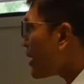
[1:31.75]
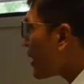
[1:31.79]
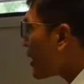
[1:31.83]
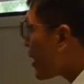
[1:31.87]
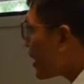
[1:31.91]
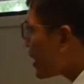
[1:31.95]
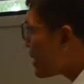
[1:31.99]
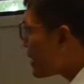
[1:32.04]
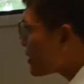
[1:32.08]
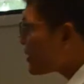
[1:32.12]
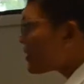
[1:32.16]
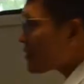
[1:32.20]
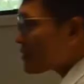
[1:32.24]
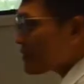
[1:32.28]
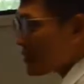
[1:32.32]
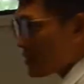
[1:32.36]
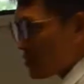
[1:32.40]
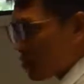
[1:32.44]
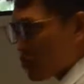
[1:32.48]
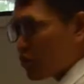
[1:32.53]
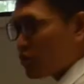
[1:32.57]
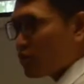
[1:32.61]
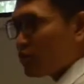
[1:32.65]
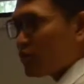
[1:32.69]
And
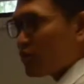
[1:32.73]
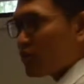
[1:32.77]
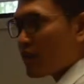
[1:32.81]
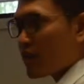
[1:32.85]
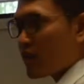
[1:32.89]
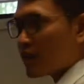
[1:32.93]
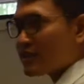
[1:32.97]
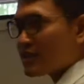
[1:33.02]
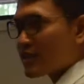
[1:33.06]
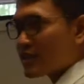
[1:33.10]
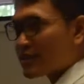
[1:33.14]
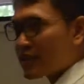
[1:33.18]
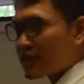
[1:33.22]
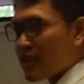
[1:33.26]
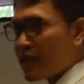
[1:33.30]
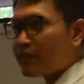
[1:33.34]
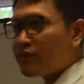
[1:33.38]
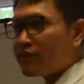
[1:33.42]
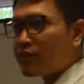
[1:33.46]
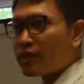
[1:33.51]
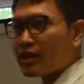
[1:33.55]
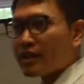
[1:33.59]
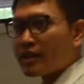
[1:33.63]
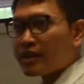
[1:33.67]
to
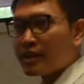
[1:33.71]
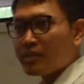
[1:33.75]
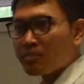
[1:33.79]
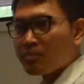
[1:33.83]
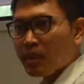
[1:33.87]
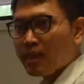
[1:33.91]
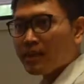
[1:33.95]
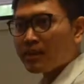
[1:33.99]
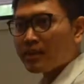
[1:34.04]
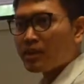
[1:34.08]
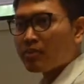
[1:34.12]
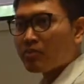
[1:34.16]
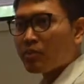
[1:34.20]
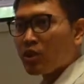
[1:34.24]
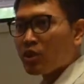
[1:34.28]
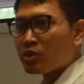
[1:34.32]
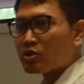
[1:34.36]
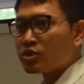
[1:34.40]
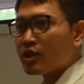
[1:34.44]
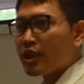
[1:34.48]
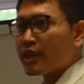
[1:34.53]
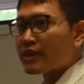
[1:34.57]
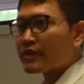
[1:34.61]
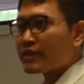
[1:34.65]
successfully complete the
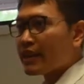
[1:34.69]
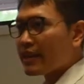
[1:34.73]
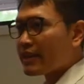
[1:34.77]
project,